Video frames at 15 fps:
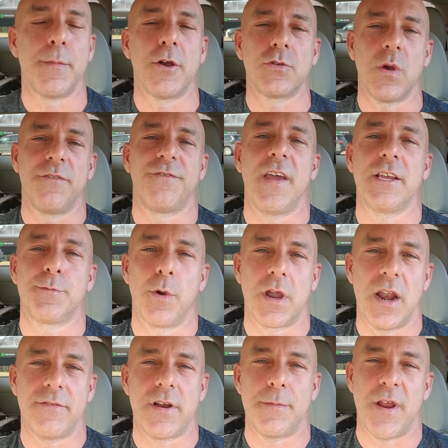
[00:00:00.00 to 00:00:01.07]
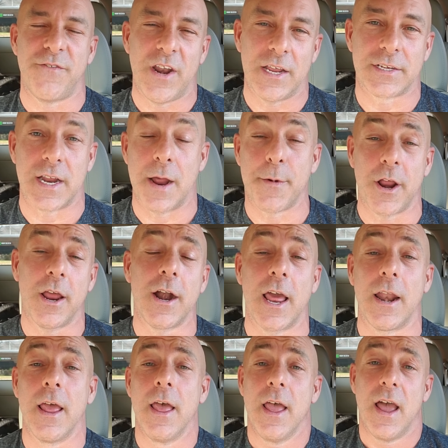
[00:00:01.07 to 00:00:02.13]
I'm also on Facebook at Everyday Damn Day Fitness. And I'm on the
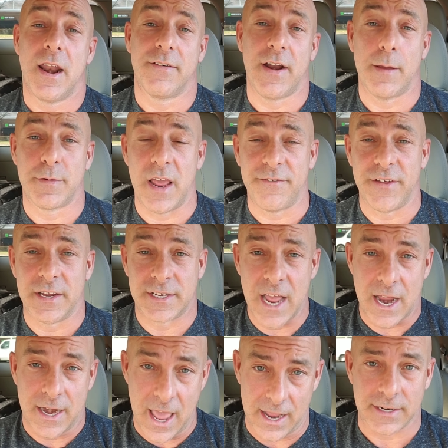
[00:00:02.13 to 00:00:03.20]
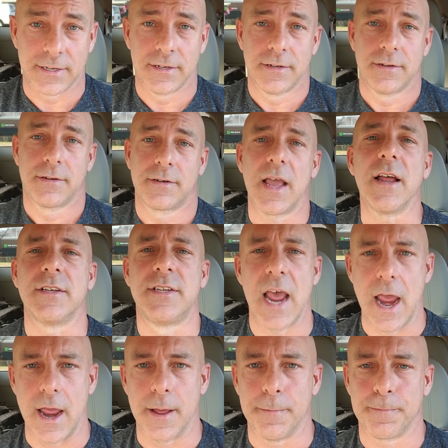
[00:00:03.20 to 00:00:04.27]
internet at Fitness.net. God
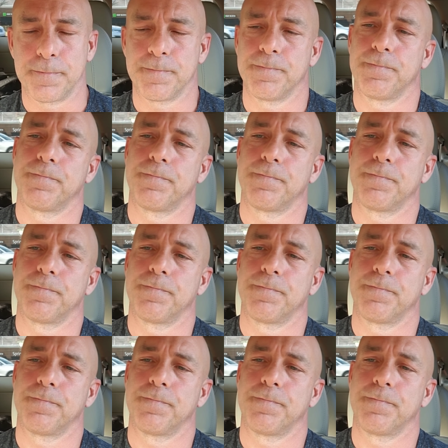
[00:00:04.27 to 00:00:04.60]
damn.